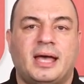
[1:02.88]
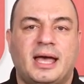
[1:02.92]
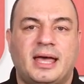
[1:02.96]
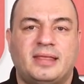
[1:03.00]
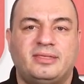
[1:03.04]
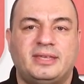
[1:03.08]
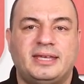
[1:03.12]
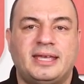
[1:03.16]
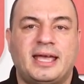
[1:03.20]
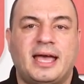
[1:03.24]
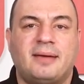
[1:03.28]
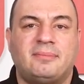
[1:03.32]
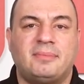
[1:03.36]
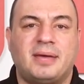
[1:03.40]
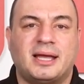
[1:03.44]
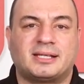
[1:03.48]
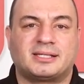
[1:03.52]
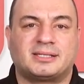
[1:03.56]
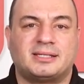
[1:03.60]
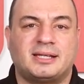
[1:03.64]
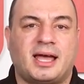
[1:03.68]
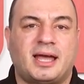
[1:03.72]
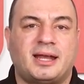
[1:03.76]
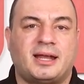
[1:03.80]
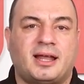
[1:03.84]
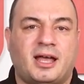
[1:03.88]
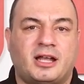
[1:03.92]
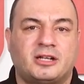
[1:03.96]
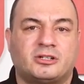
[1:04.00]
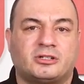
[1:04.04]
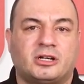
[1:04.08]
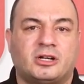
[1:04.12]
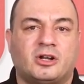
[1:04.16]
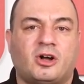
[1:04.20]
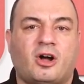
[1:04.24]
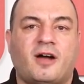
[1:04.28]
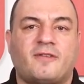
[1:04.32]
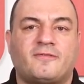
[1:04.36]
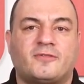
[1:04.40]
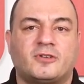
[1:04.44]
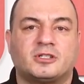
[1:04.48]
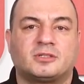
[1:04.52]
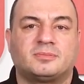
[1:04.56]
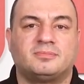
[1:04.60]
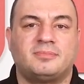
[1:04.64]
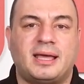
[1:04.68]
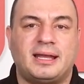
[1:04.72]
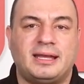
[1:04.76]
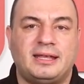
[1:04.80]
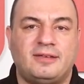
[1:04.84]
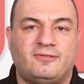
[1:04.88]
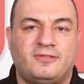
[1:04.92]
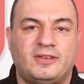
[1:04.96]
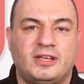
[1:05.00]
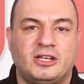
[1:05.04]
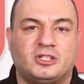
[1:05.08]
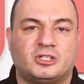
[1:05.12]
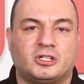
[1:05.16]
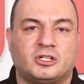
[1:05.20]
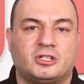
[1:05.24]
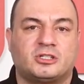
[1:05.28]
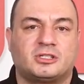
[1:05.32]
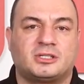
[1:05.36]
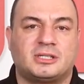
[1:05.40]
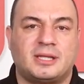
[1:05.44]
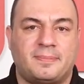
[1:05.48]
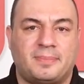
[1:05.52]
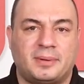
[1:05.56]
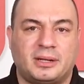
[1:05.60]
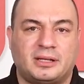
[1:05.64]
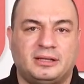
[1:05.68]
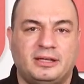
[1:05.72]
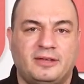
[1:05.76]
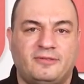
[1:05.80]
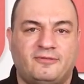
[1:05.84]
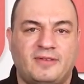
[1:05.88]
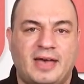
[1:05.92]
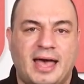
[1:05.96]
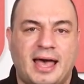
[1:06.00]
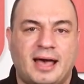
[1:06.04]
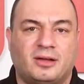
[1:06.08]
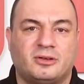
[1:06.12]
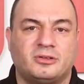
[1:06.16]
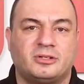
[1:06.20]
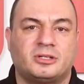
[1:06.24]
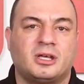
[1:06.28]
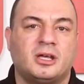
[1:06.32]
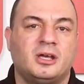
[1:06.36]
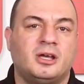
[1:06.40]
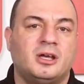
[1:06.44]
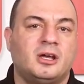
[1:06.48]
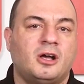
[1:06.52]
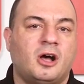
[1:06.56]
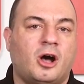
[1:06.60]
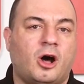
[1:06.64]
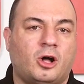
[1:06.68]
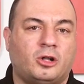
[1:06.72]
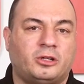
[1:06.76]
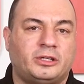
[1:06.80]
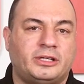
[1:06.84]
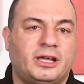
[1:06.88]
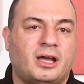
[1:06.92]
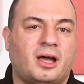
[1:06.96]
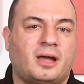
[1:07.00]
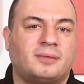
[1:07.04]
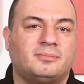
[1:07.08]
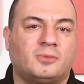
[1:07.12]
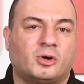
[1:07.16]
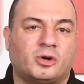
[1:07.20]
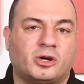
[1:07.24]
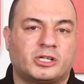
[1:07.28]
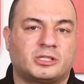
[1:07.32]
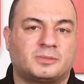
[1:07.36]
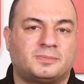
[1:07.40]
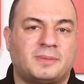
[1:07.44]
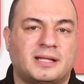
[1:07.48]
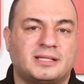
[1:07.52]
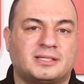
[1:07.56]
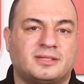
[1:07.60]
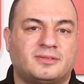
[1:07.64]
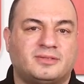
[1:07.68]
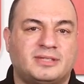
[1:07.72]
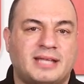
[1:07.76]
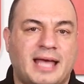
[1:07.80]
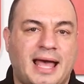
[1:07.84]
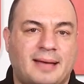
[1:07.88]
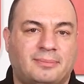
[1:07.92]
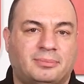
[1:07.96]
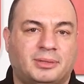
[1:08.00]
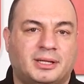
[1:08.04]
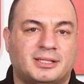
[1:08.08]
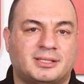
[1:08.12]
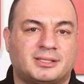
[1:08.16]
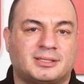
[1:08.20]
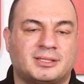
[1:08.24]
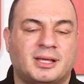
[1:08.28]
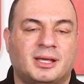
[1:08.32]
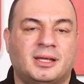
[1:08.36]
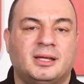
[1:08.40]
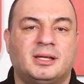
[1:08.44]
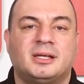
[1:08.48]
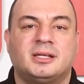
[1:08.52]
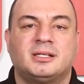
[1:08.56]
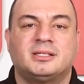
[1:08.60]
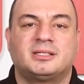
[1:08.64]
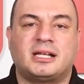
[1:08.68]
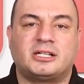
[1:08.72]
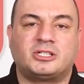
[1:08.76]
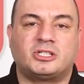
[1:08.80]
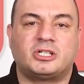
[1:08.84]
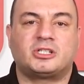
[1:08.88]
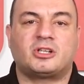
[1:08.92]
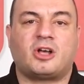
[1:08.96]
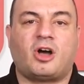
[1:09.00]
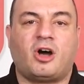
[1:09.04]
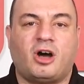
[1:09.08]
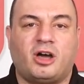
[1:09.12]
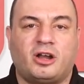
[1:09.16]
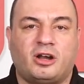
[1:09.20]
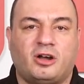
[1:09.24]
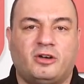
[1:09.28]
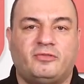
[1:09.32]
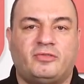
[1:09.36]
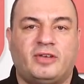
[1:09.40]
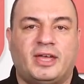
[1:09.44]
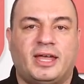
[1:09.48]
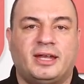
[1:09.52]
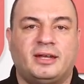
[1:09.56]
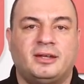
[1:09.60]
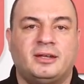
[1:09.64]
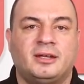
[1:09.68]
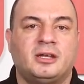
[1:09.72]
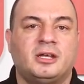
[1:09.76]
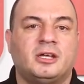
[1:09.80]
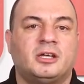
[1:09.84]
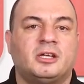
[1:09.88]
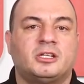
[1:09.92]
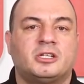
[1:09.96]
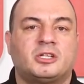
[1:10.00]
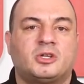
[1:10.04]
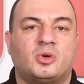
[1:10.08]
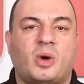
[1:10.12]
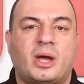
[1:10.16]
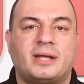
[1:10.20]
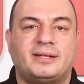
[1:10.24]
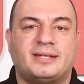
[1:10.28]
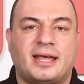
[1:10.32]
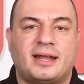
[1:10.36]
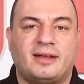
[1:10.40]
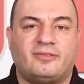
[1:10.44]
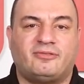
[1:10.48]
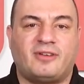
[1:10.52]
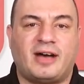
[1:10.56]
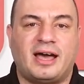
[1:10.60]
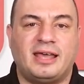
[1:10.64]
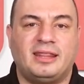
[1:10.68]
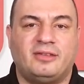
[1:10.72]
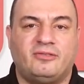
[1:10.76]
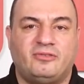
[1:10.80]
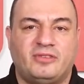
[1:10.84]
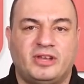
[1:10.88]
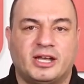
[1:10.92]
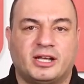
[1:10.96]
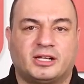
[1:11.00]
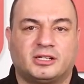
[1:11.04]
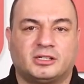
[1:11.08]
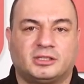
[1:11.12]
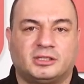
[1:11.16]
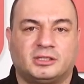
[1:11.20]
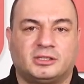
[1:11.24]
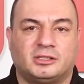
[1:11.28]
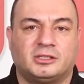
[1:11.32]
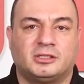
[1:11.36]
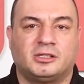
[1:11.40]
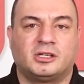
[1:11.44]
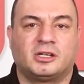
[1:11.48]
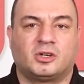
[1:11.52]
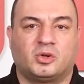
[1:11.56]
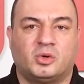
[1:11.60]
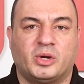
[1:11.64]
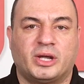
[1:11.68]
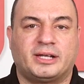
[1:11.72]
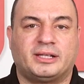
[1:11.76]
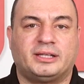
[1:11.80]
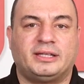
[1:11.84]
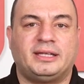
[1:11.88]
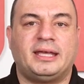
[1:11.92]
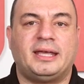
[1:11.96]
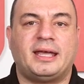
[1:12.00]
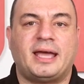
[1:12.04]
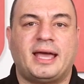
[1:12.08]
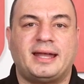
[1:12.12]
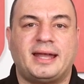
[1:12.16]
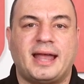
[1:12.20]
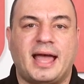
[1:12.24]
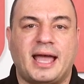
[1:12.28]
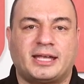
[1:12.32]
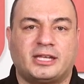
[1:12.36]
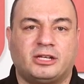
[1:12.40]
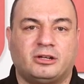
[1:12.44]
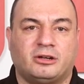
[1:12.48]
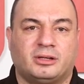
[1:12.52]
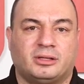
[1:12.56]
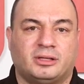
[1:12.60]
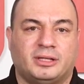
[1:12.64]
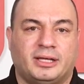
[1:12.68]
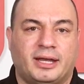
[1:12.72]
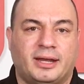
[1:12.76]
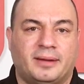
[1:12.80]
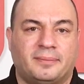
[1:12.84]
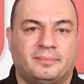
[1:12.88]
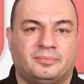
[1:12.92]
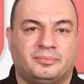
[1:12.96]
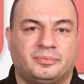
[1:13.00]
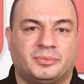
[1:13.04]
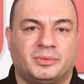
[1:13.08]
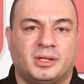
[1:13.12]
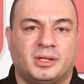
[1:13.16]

And the MX900 offers many features typically found only on more expensive tablets, such as AutoVIN to identify the vehicle quickly and accurately,